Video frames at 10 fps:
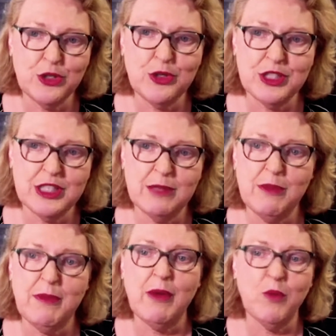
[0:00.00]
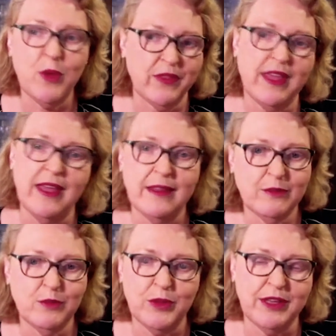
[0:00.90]
talking to them about what
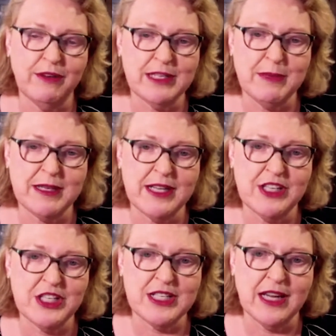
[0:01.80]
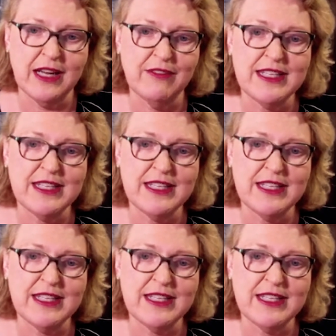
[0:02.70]
their expectations are.